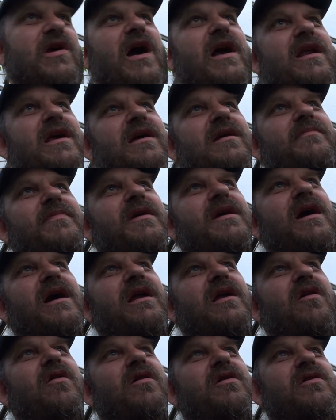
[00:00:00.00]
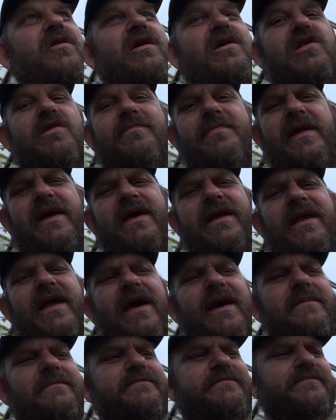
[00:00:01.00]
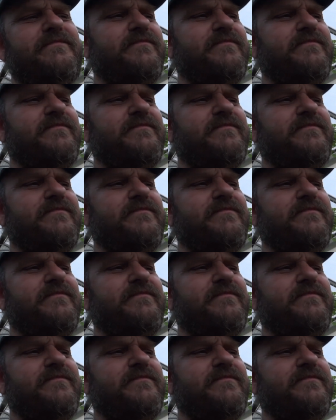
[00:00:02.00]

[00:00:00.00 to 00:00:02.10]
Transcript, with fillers: kind of going to be kind of hard to explain that.